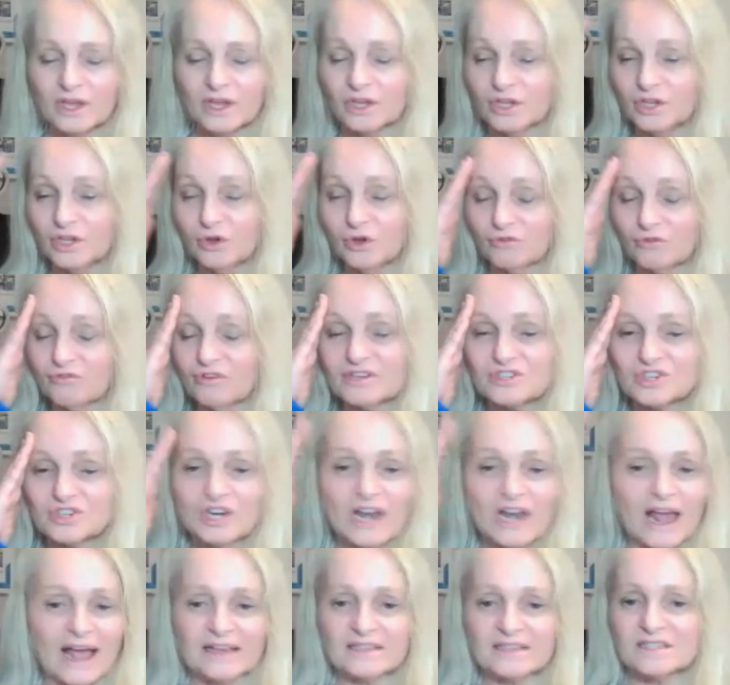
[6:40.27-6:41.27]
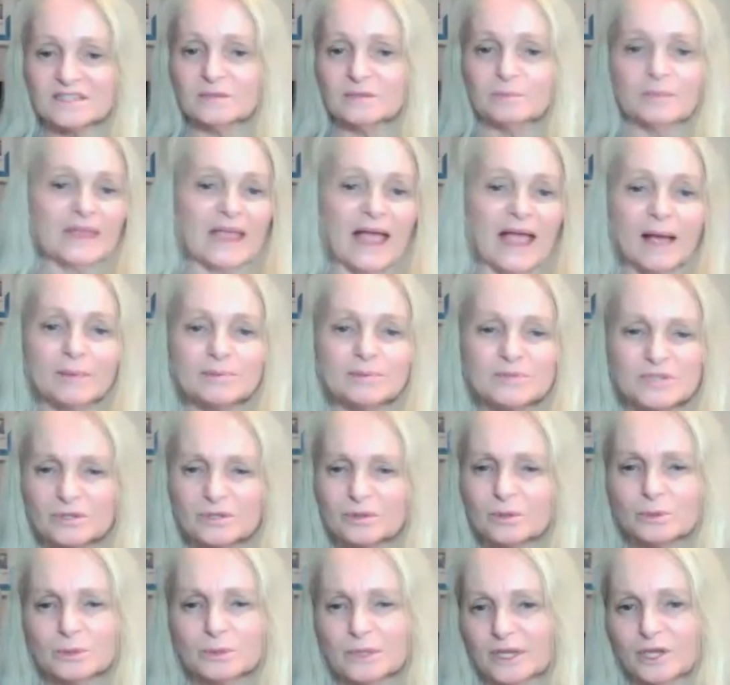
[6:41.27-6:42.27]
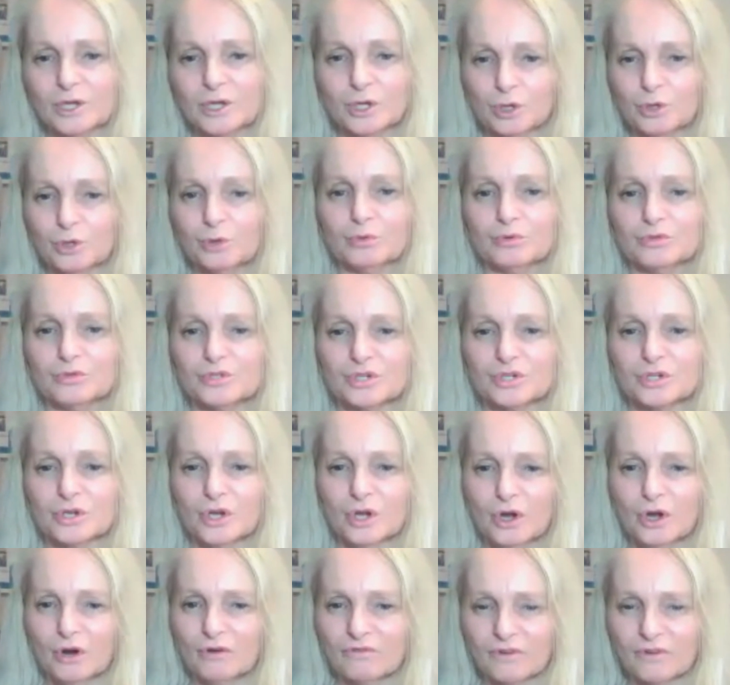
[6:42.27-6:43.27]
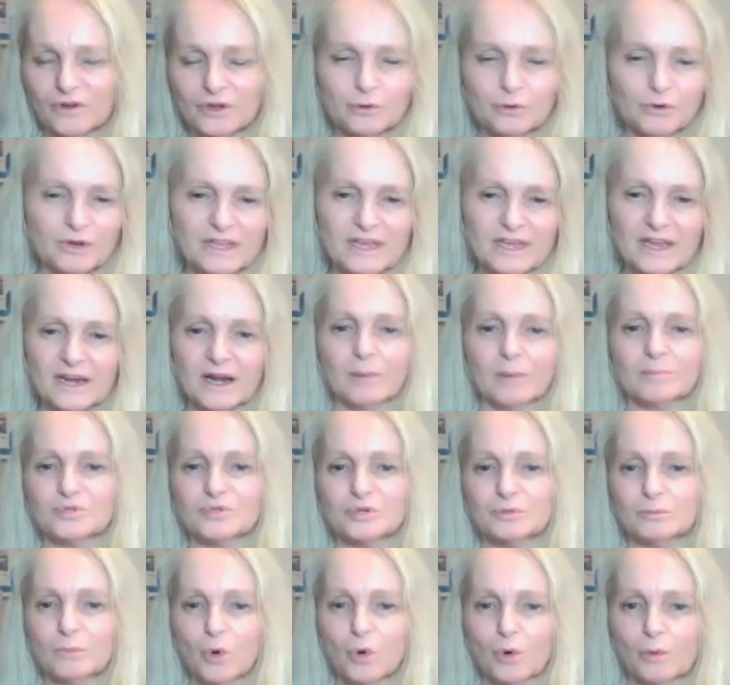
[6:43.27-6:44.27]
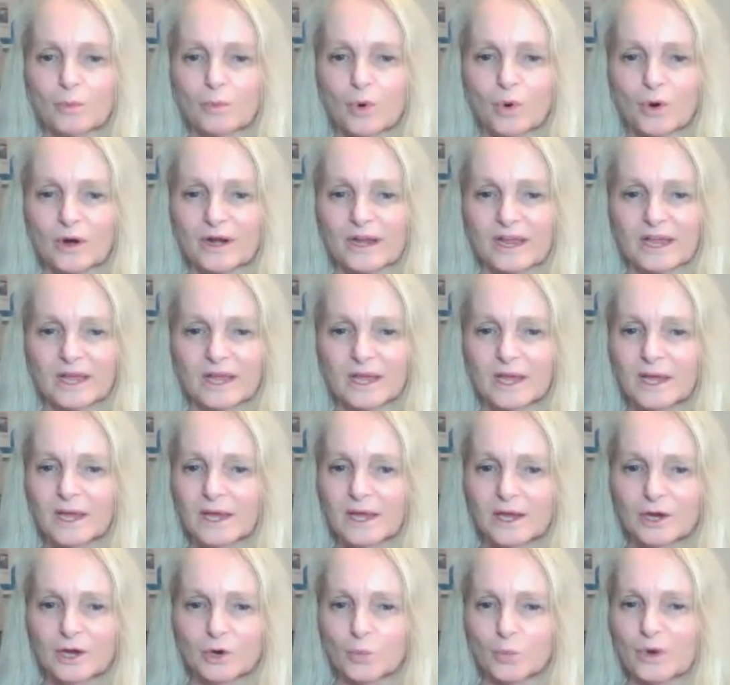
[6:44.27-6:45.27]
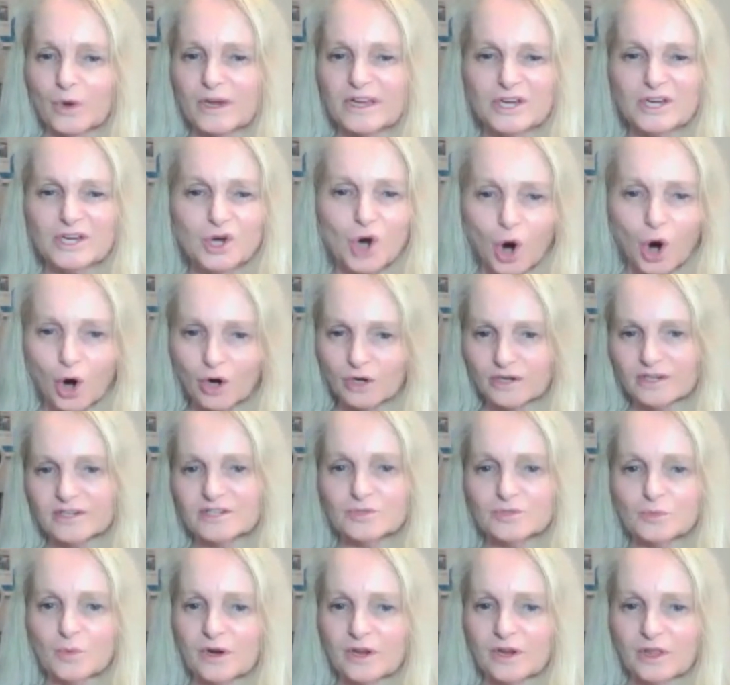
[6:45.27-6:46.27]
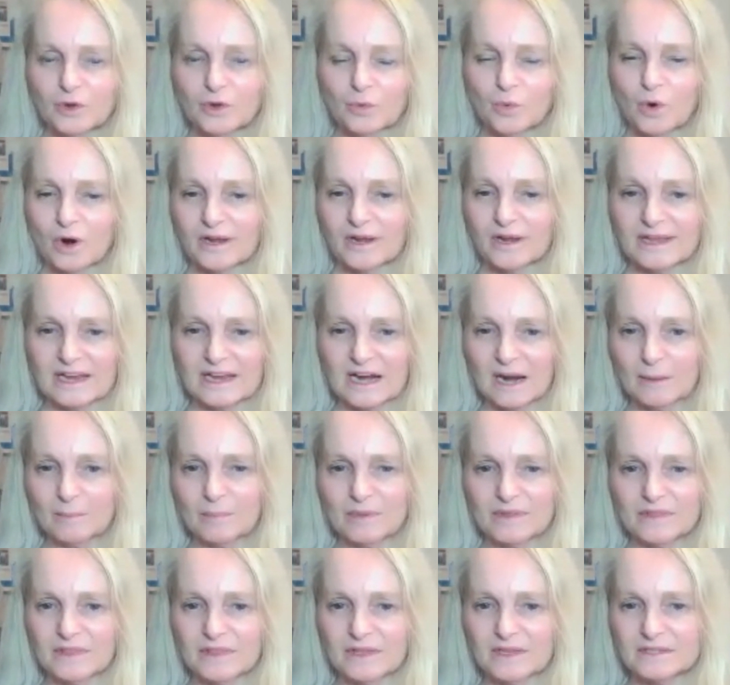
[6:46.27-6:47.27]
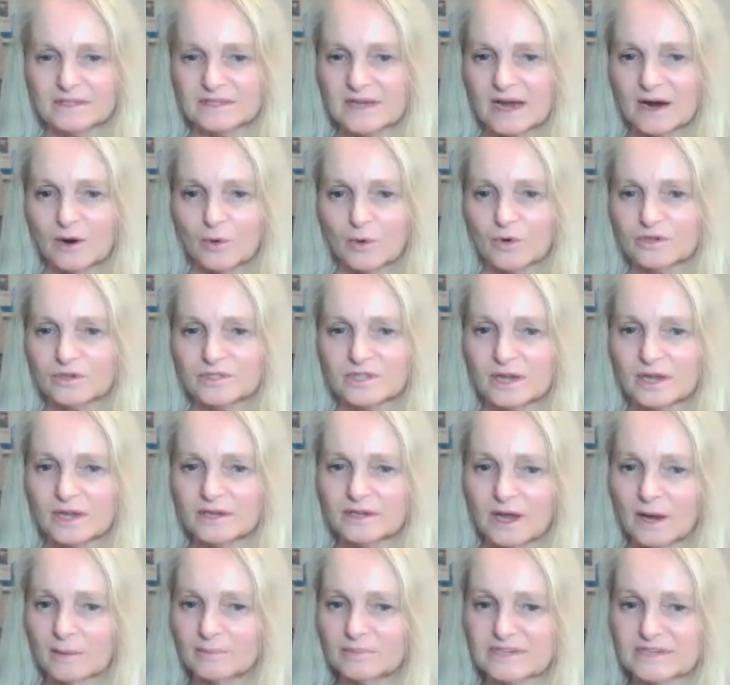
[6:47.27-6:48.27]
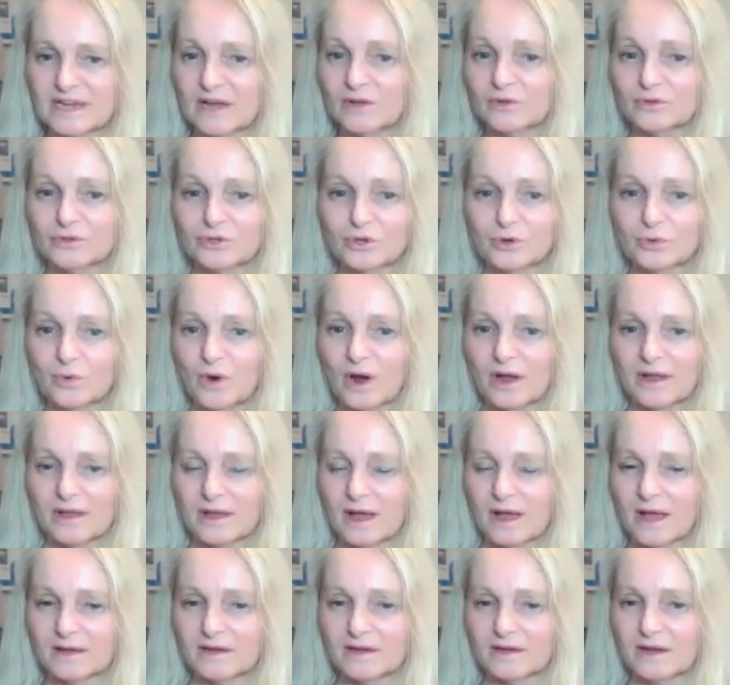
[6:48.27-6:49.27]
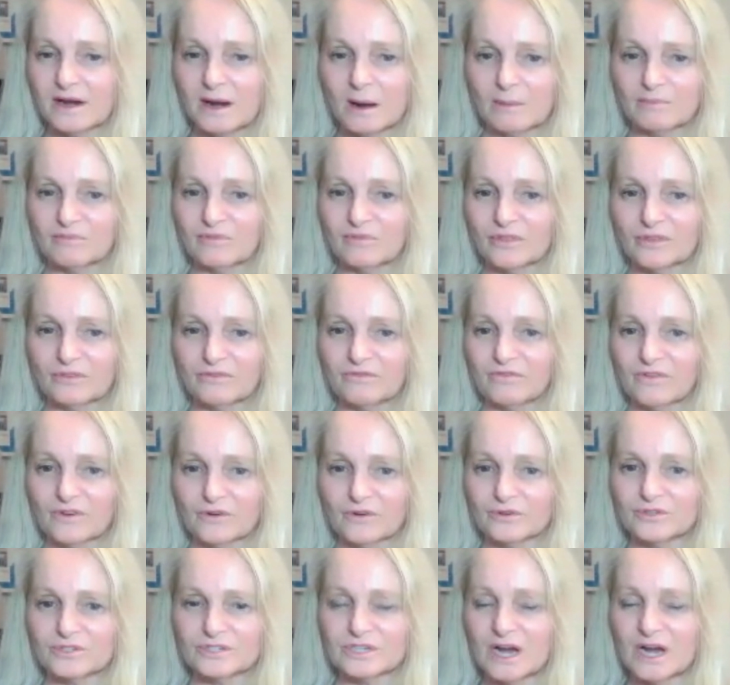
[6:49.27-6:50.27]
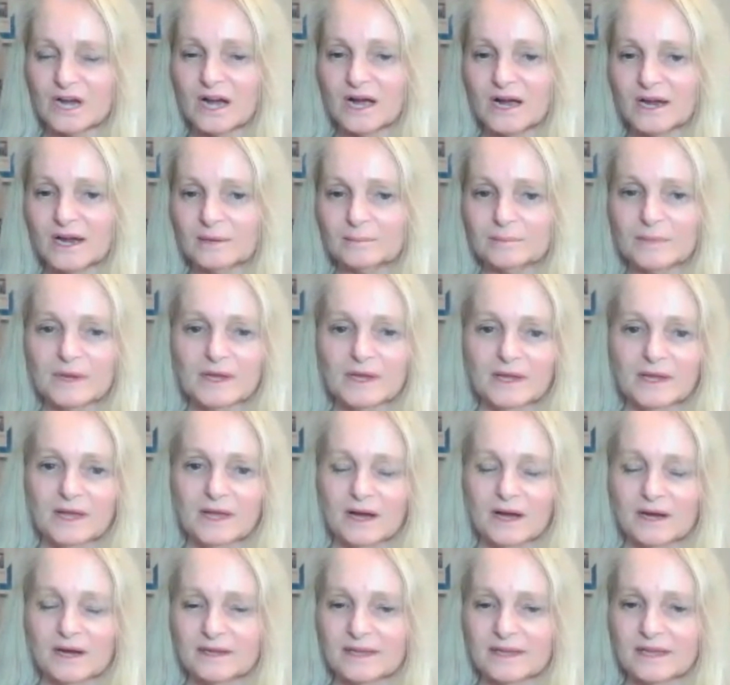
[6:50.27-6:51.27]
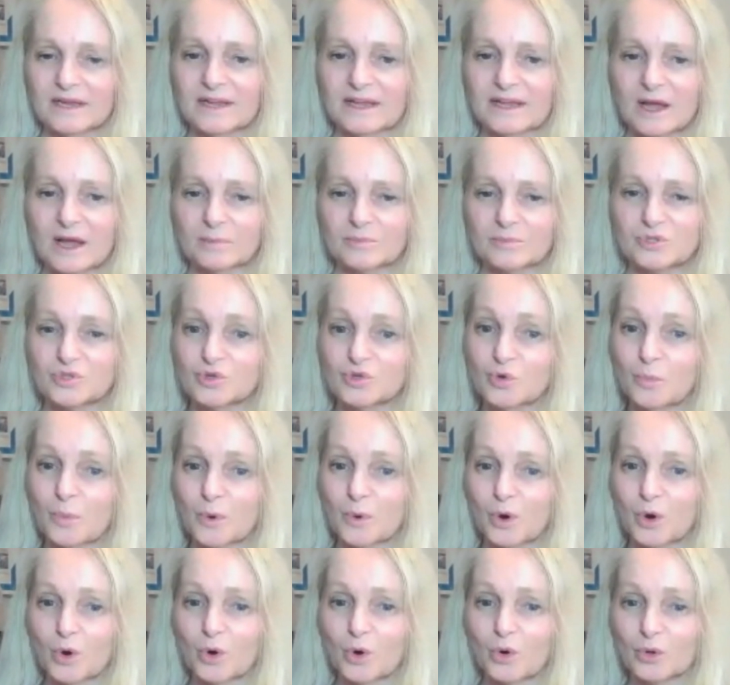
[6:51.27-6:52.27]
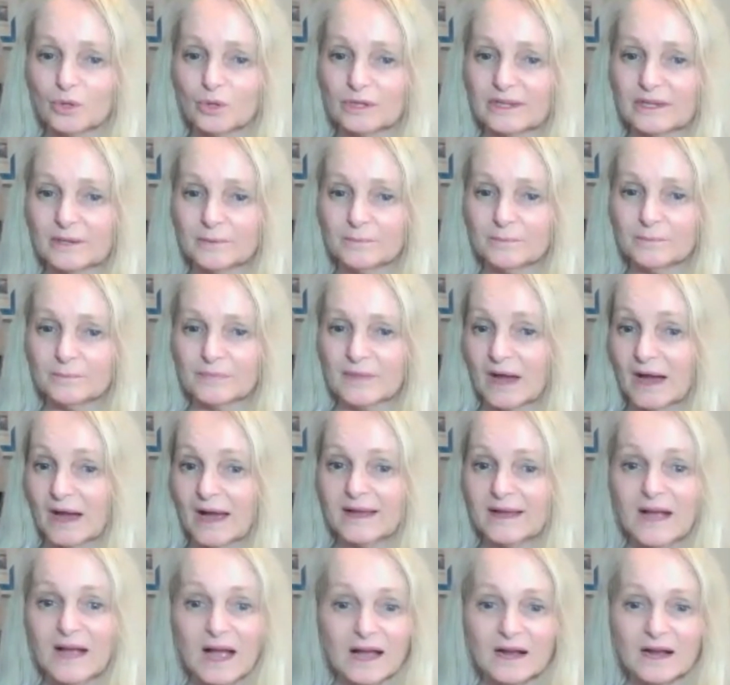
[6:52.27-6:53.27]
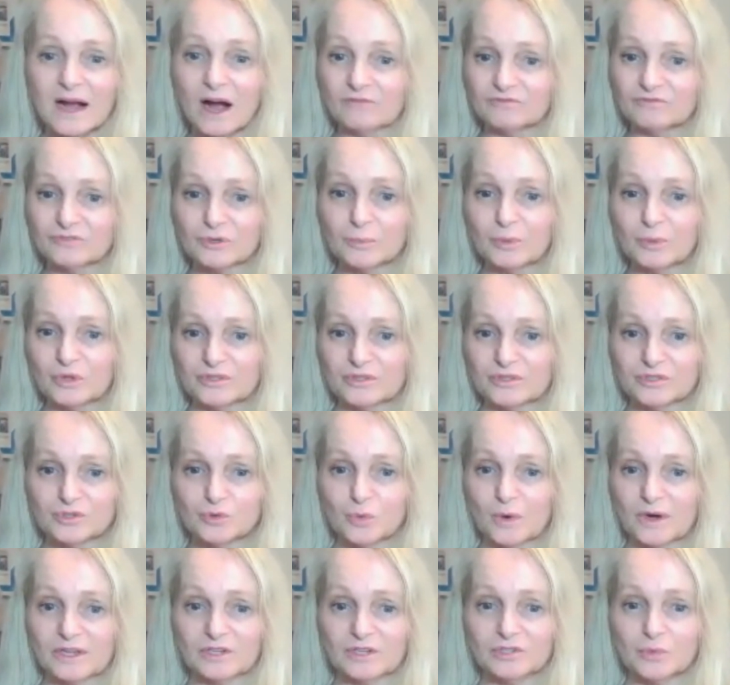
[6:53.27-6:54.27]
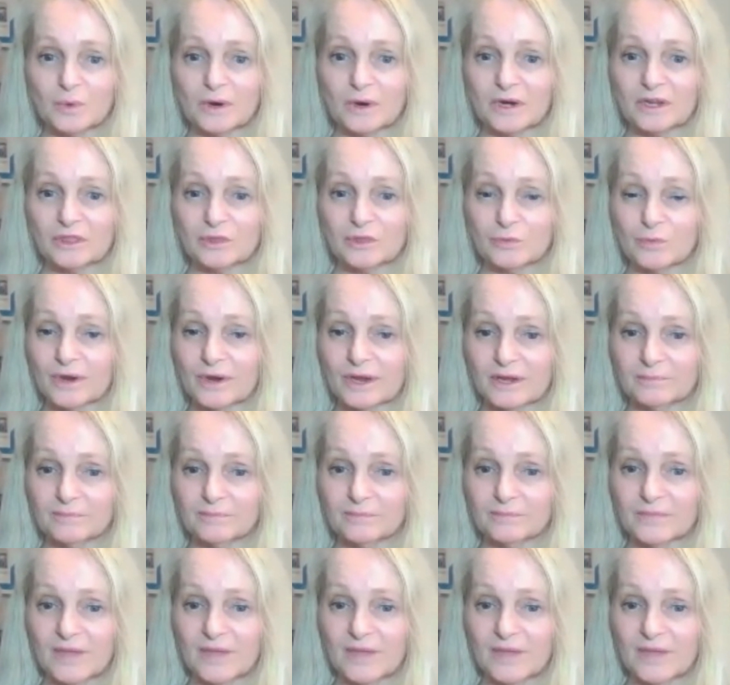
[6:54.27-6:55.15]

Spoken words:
Your vision has to be absolutely huge for you to get up tomorrow morning, regardless whether you want to get up at these hours. I'm telling you, I got up for the first time, getting up super early. I got comfortable in 2023.